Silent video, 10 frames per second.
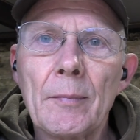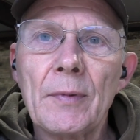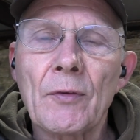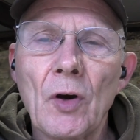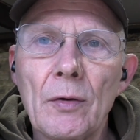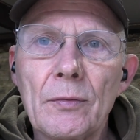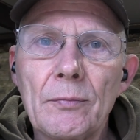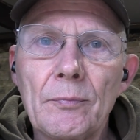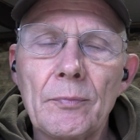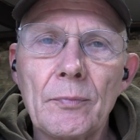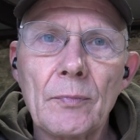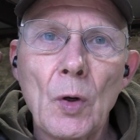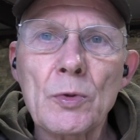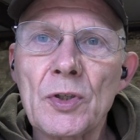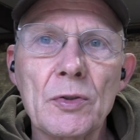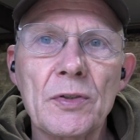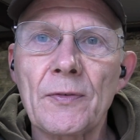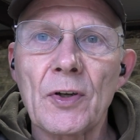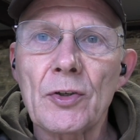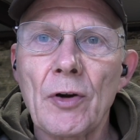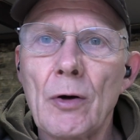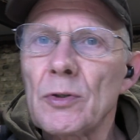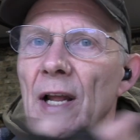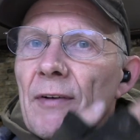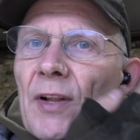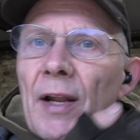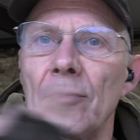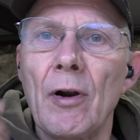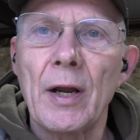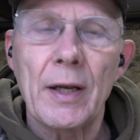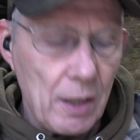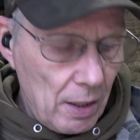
You've got all sorts of controls, left and right.